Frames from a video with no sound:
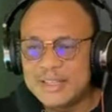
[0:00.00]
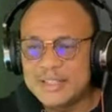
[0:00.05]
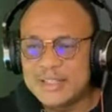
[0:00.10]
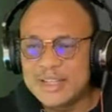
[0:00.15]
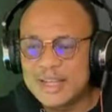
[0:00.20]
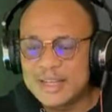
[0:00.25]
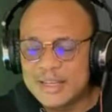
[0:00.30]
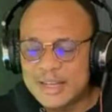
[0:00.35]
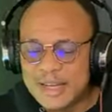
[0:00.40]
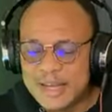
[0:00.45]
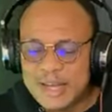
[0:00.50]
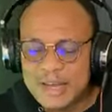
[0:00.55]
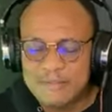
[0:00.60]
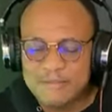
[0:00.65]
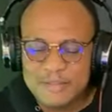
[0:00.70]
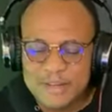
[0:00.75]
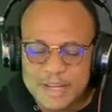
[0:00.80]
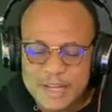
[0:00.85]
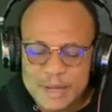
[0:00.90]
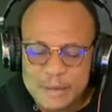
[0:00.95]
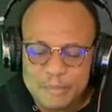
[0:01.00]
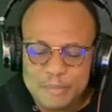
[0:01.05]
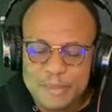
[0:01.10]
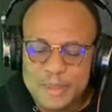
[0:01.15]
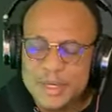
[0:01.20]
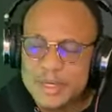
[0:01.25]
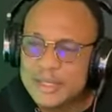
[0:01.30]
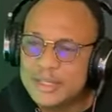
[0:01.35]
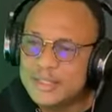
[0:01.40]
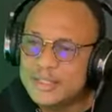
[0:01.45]
is that they have the
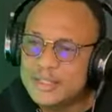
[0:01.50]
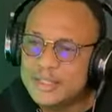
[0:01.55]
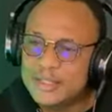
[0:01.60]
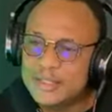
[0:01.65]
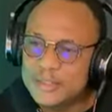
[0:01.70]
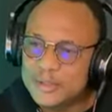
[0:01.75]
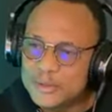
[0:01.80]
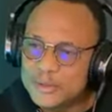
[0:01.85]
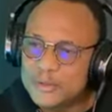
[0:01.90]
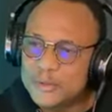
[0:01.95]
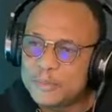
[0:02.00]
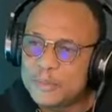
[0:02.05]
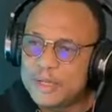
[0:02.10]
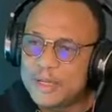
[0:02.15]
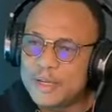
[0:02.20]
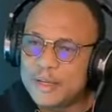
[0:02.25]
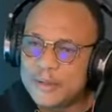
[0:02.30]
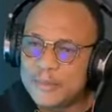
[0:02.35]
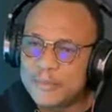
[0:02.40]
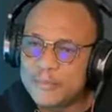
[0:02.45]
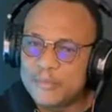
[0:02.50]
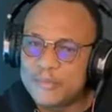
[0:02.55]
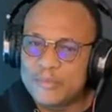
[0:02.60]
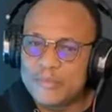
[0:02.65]
ability to speak.